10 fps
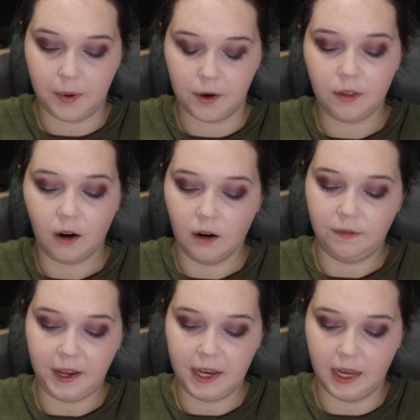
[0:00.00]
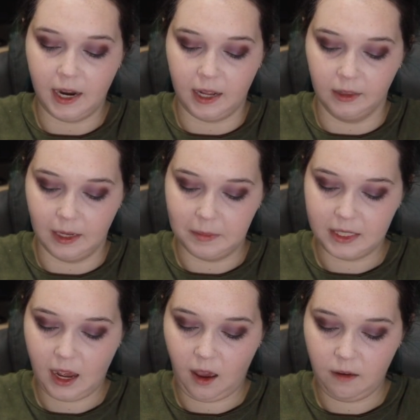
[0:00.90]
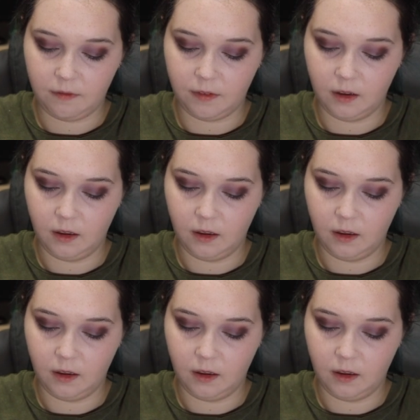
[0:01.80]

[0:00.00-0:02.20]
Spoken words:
Both are vegan and lip safe.